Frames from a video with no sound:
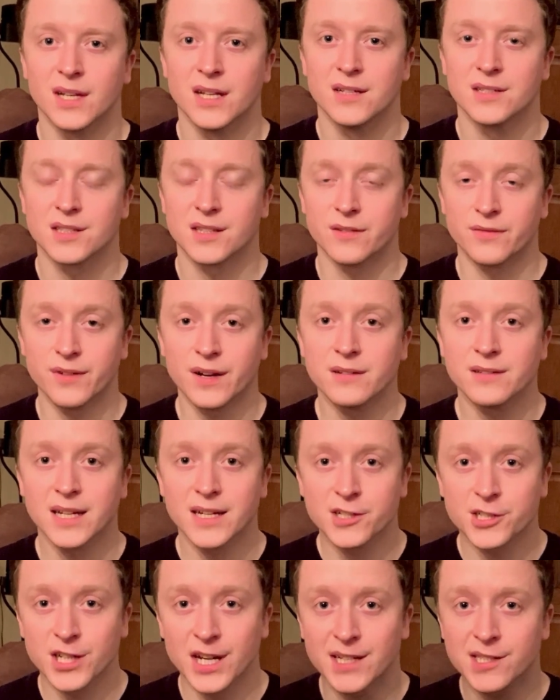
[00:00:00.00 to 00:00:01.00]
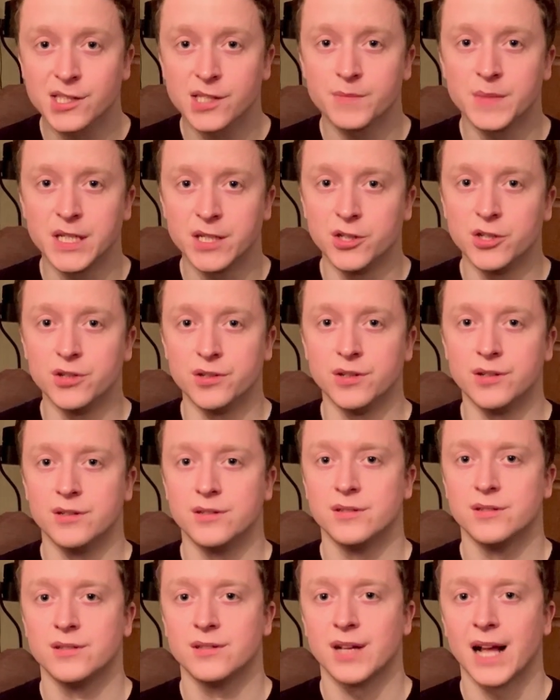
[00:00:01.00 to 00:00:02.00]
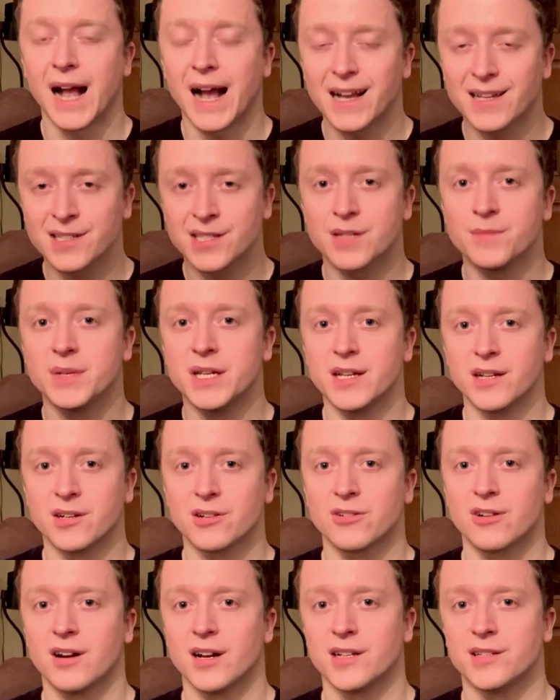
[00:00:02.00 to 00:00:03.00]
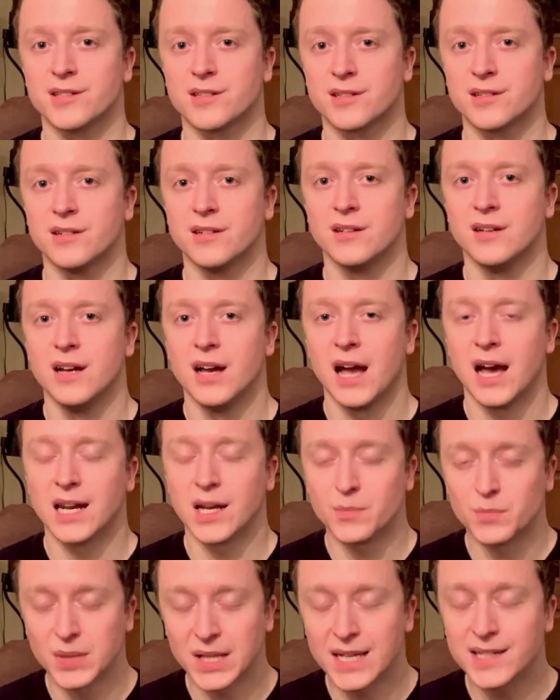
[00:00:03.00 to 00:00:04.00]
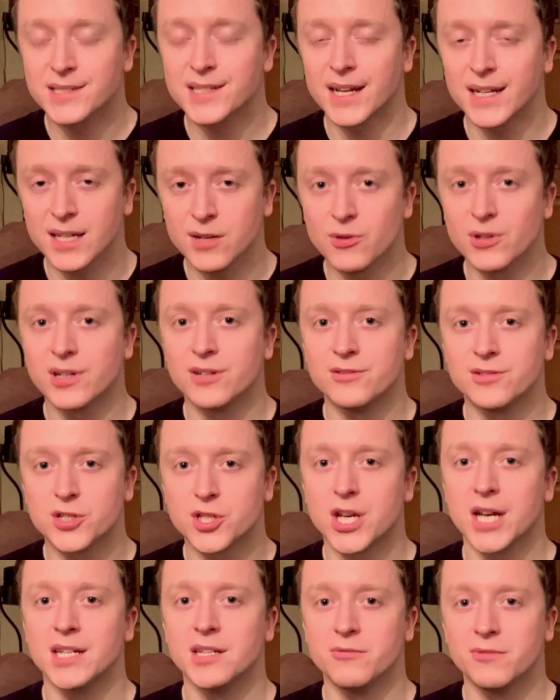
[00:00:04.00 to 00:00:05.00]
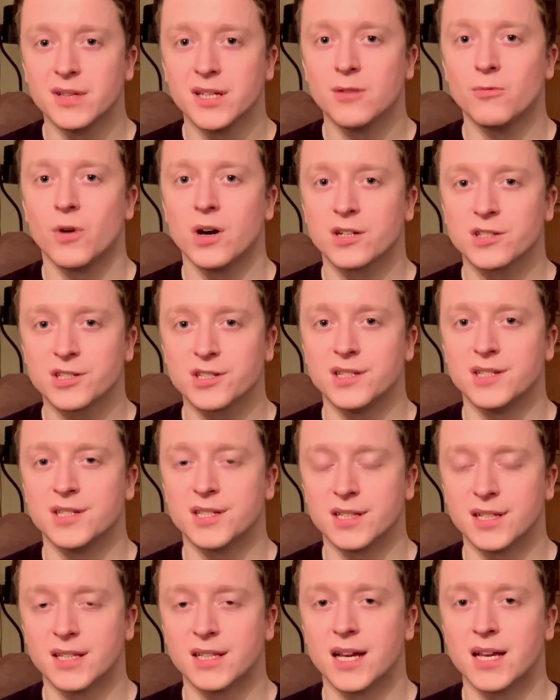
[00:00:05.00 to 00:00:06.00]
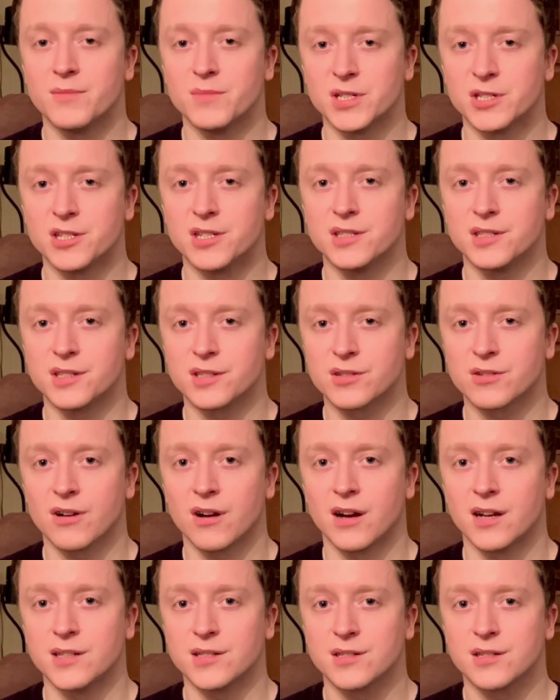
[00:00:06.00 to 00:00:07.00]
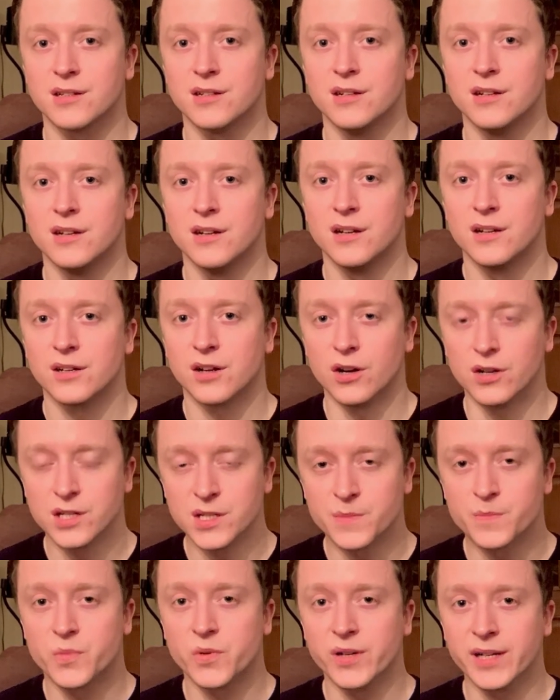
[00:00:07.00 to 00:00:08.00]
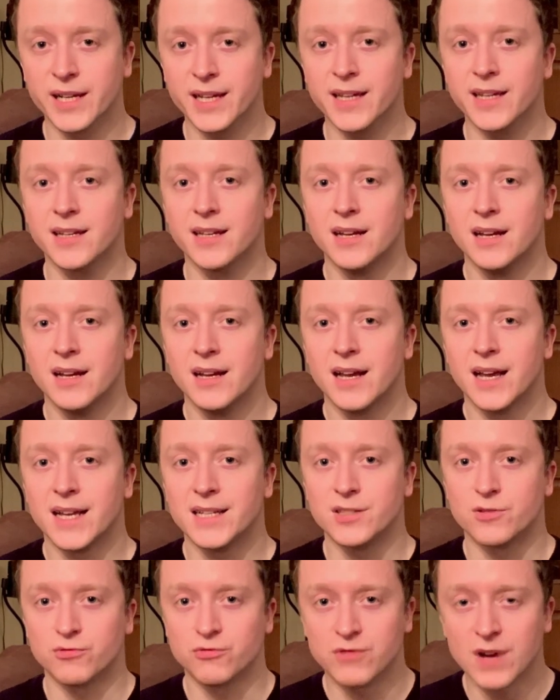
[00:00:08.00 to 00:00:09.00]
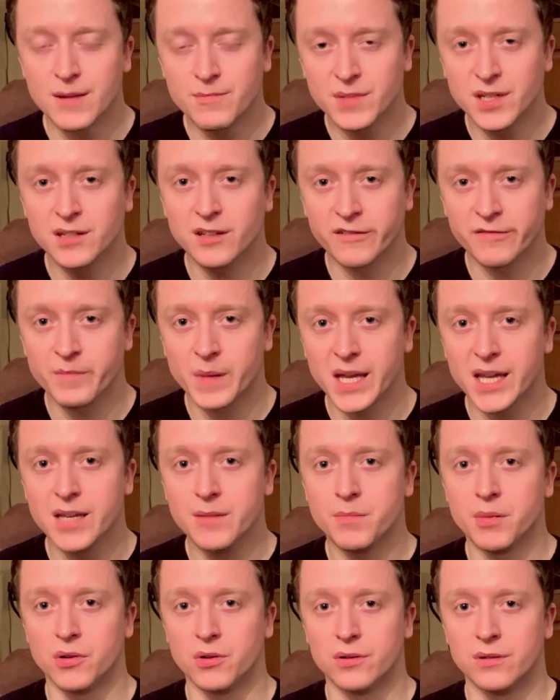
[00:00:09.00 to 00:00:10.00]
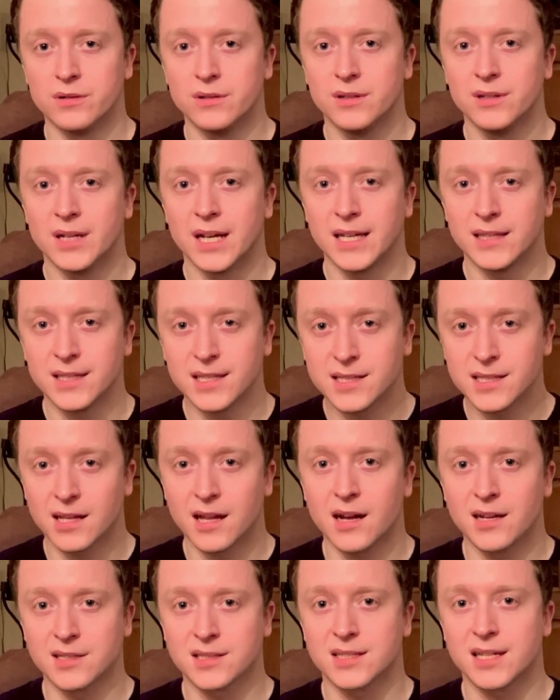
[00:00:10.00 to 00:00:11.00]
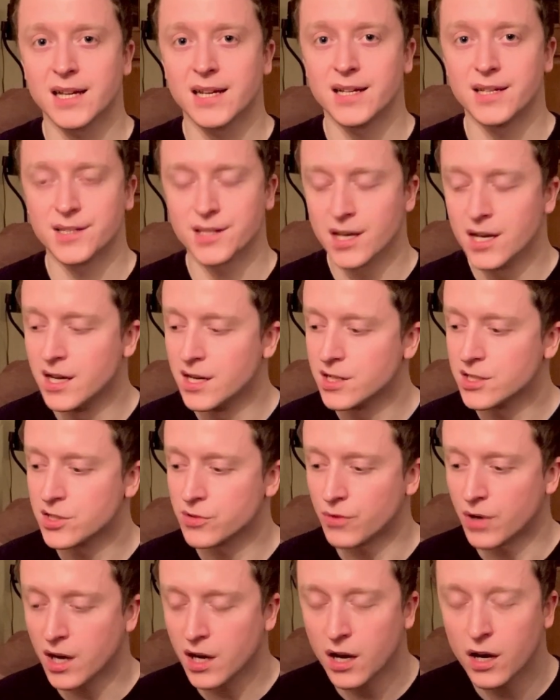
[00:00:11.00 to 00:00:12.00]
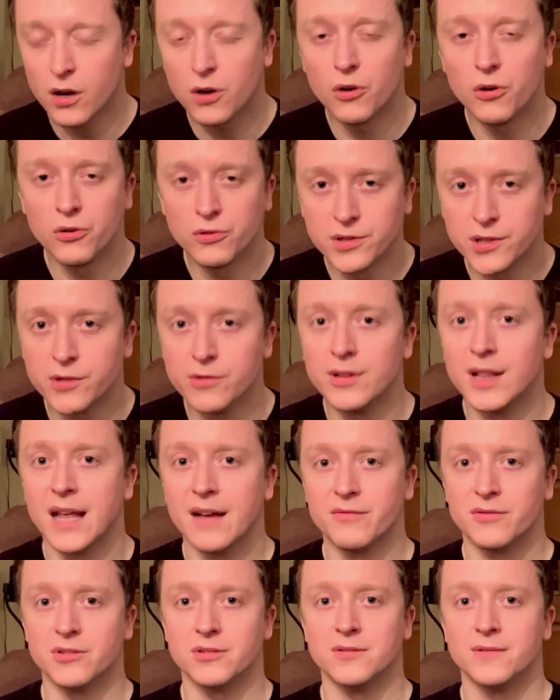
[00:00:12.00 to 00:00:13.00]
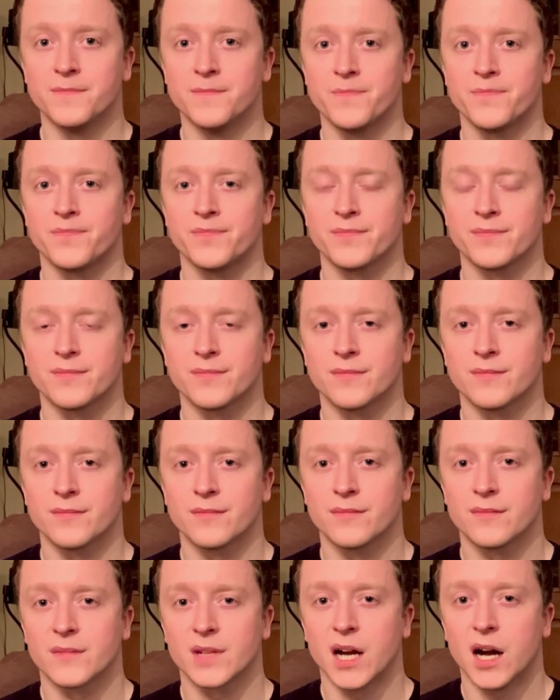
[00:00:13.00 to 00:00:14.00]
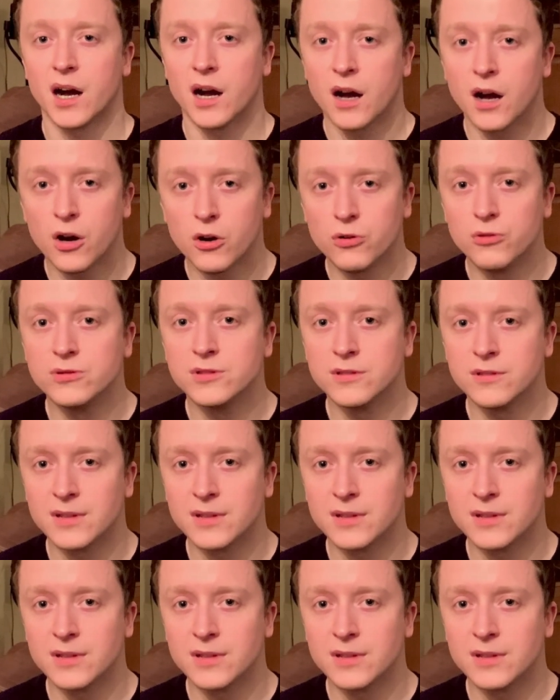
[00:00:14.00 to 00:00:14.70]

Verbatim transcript: So the foundation has to be good. It has to be in Christ. And I bless anyone who's genuinely watched this in the name of Jesus Christ. God is bringing his remnant of people in these last days to a whole new level, a whole new